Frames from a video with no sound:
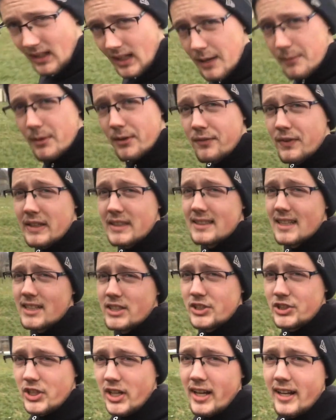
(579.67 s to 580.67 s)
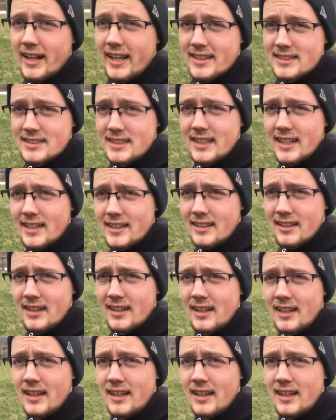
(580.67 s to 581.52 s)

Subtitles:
I'm going to fix that giant ass dent